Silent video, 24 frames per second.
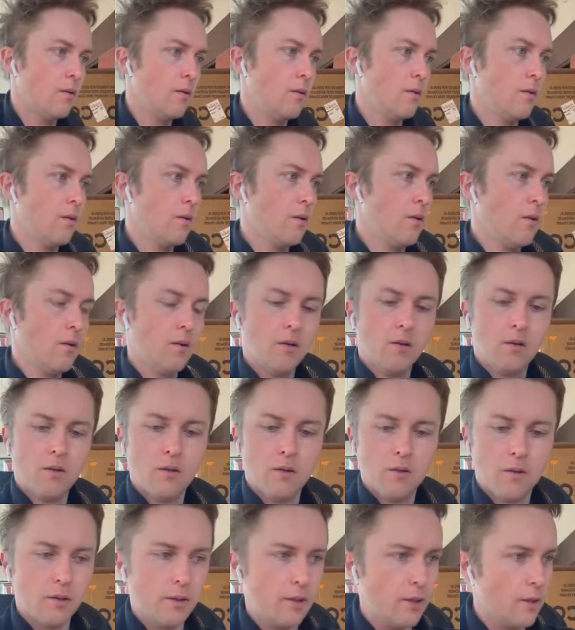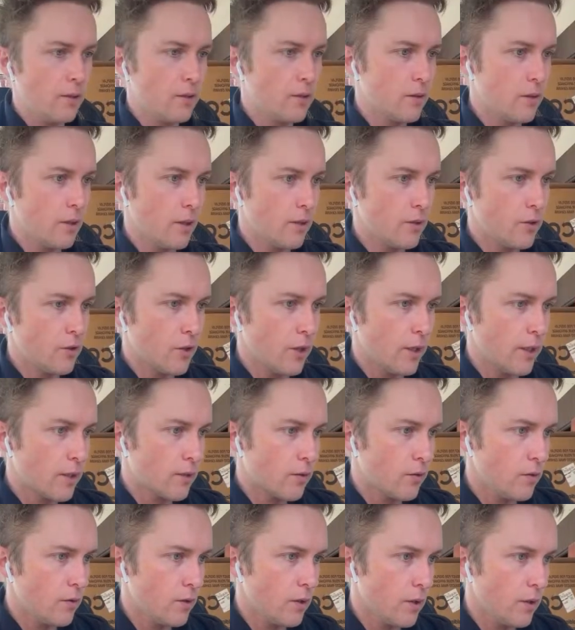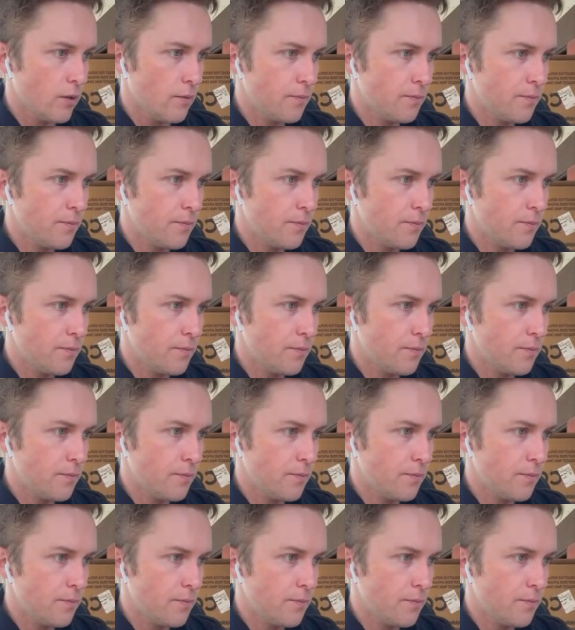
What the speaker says: I got sidetracked. Hold on.